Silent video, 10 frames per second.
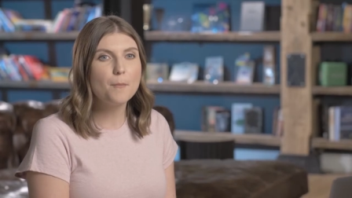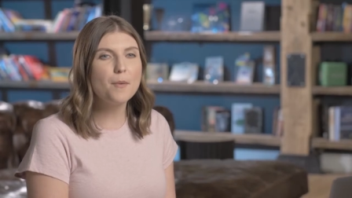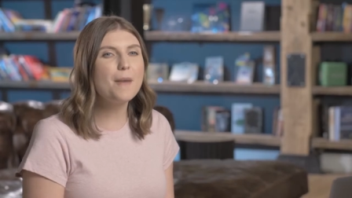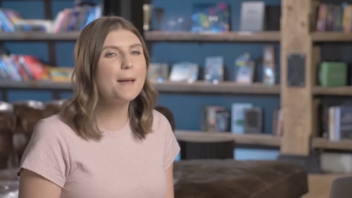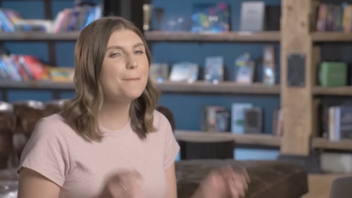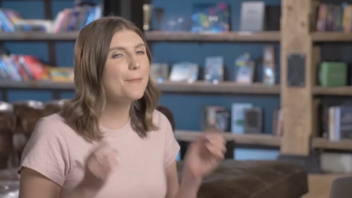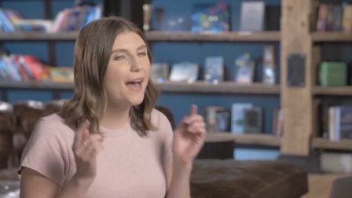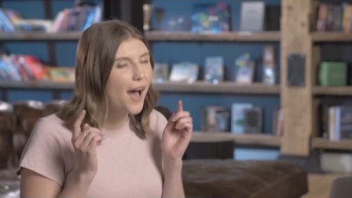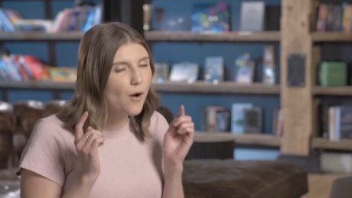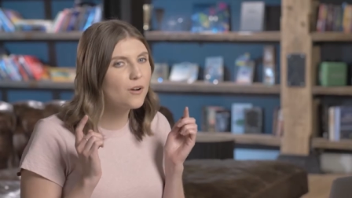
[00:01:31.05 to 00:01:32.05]
but my
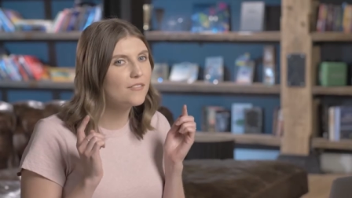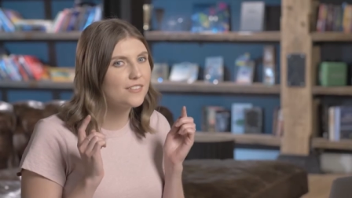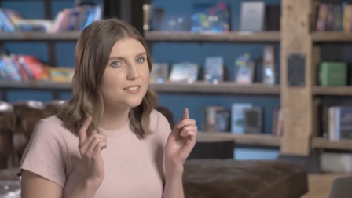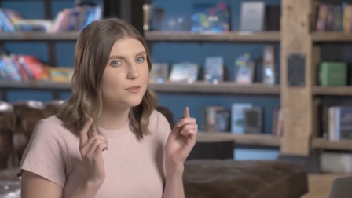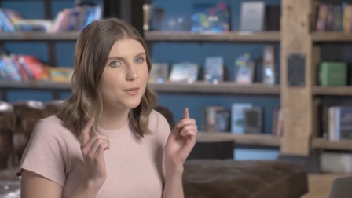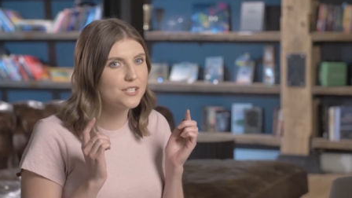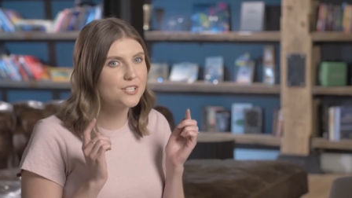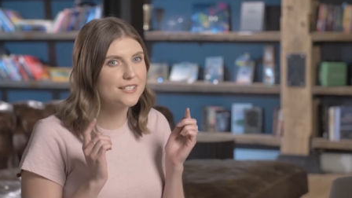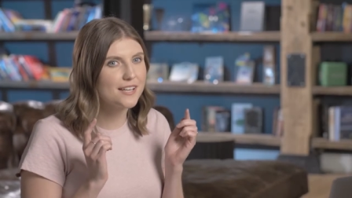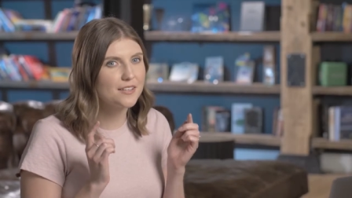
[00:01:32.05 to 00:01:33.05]
power of
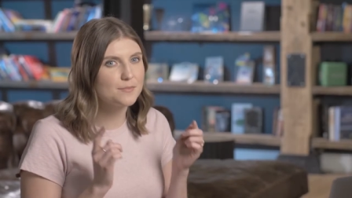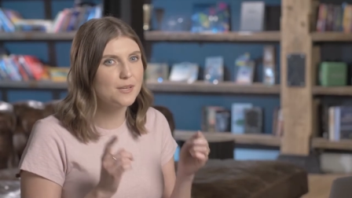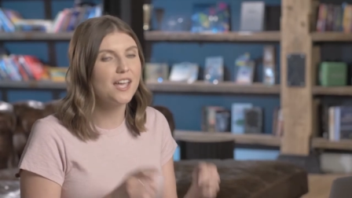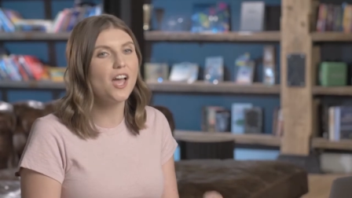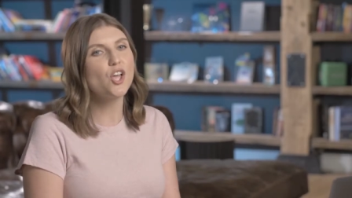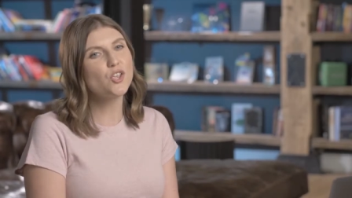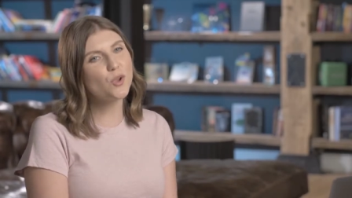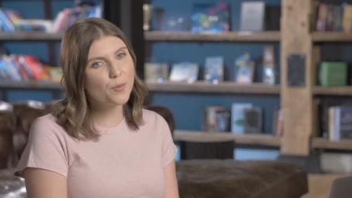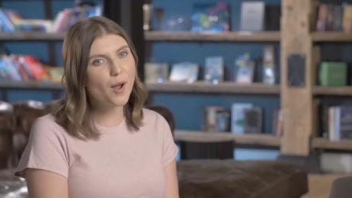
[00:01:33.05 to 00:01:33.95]
intuition tells me you're